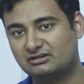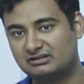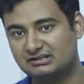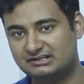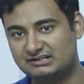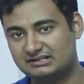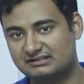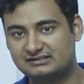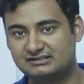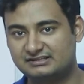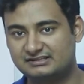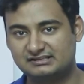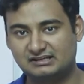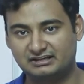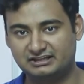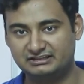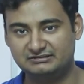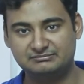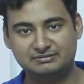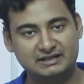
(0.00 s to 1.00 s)
is the
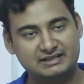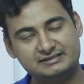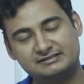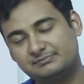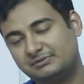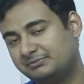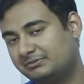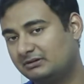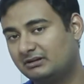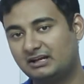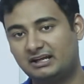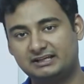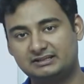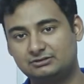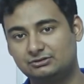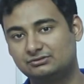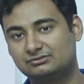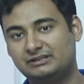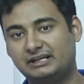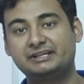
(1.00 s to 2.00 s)
starting price, people are like,
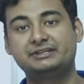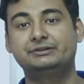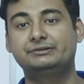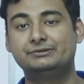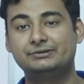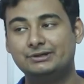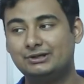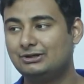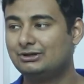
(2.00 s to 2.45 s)
no thank you.